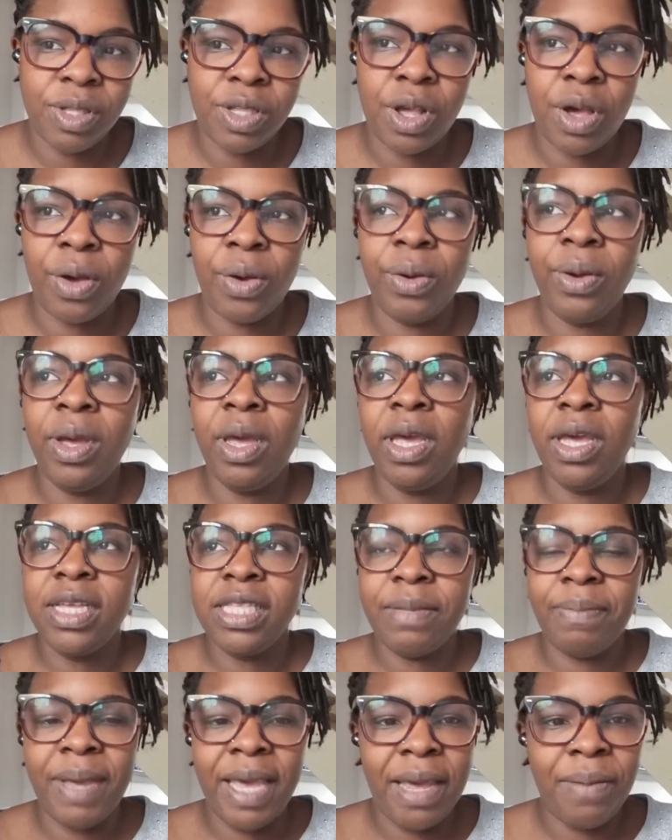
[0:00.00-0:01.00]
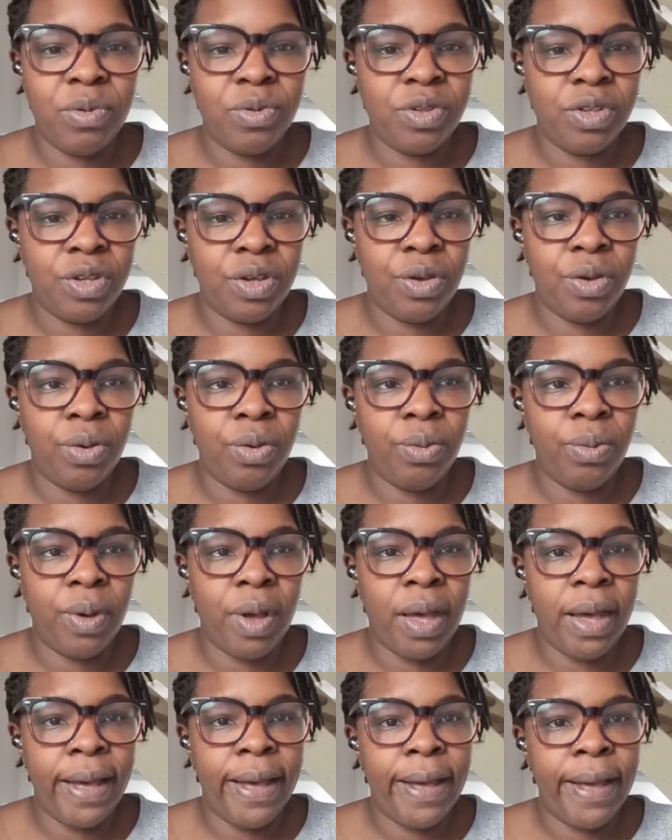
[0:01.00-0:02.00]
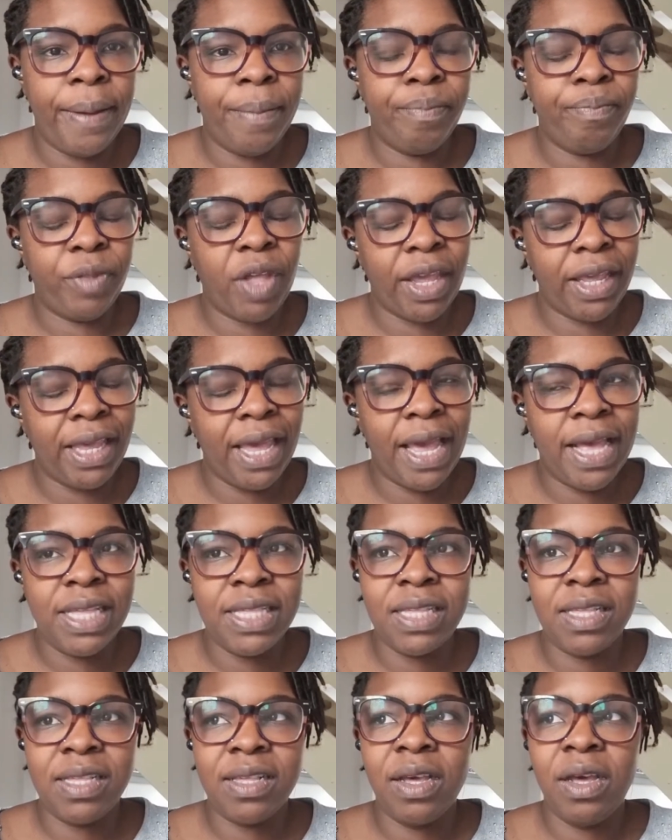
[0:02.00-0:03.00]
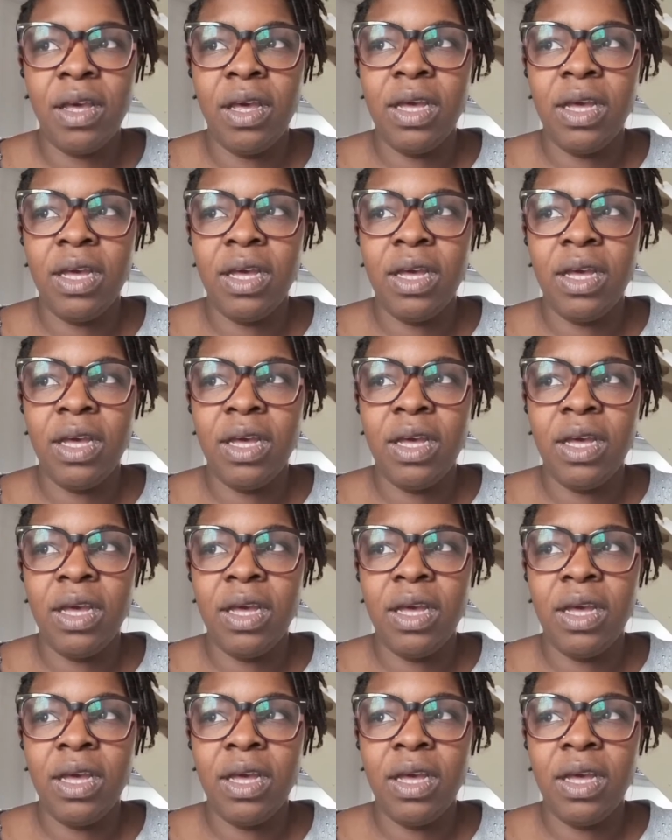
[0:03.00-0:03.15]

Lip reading: So to be able to, I guess,